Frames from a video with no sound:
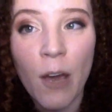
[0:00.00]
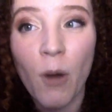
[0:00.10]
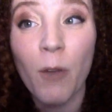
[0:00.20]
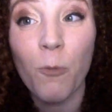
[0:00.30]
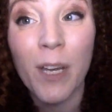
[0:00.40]
how
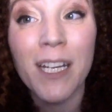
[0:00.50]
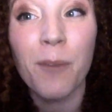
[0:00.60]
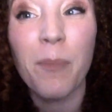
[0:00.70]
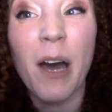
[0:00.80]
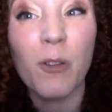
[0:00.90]
I went
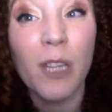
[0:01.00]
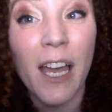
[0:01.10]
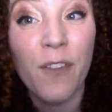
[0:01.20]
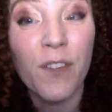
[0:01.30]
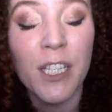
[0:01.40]
about
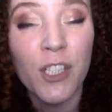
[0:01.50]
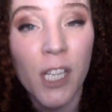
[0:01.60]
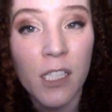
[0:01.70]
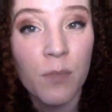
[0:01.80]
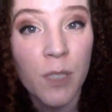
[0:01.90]
life. It
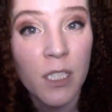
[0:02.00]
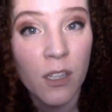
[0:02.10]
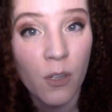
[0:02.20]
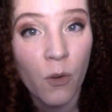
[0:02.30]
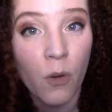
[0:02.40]
changed me to
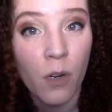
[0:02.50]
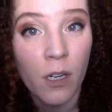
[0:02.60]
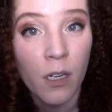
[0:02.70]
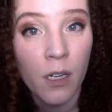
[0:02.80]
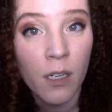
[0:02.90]
the core.